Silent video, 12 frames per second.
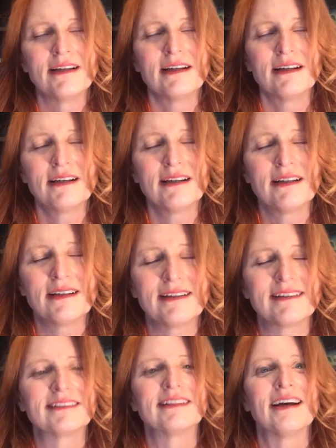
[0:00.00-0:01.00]

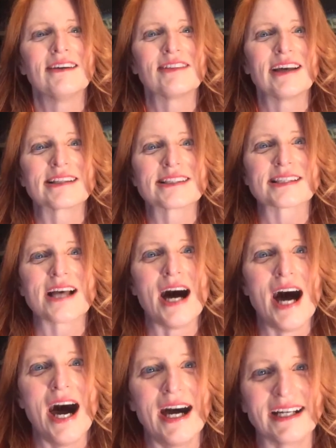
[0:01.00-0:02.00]
I love that
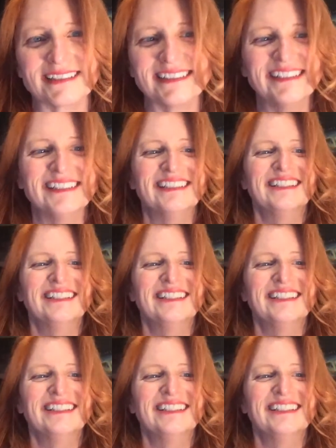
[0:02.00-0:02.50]
song.